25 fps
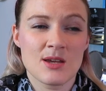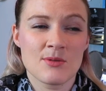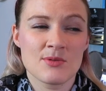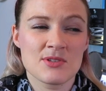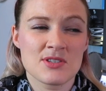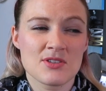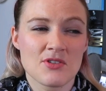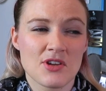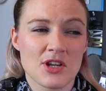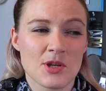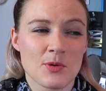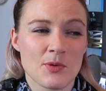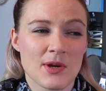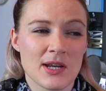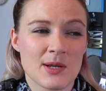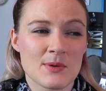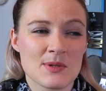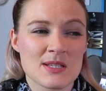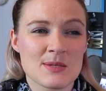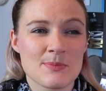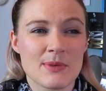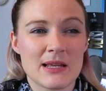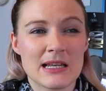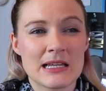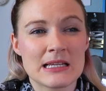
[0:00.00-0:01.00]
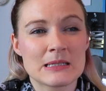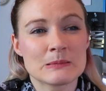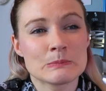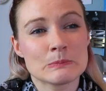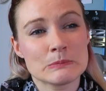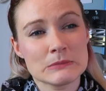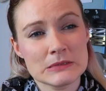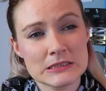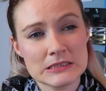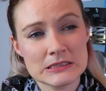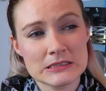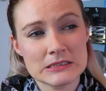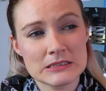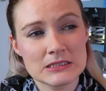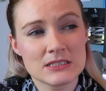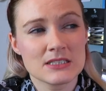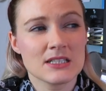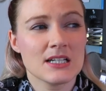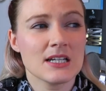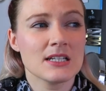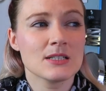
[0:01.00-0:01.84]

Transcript: It was the only one I was a bit like, meh.